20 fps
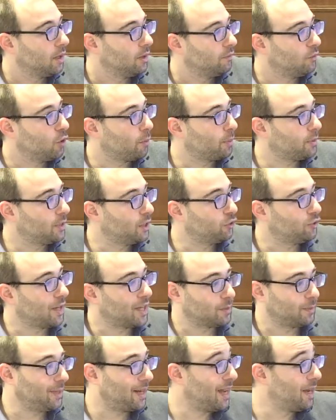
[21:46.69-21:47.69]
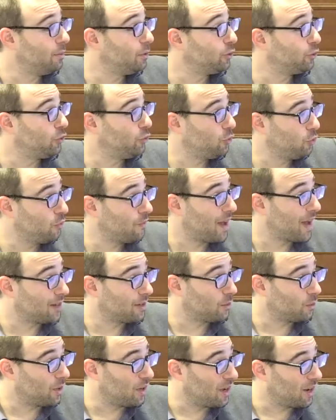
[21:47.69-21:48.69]
the opposition has been able to do that
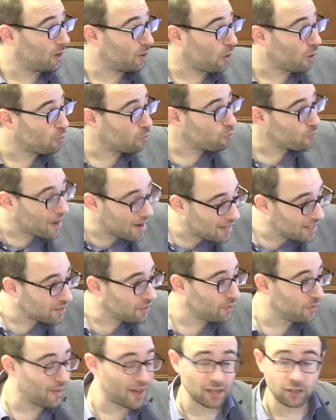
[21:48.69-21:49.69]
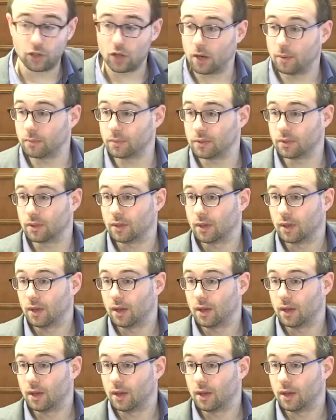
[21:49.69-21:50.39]
on relatively fair terms.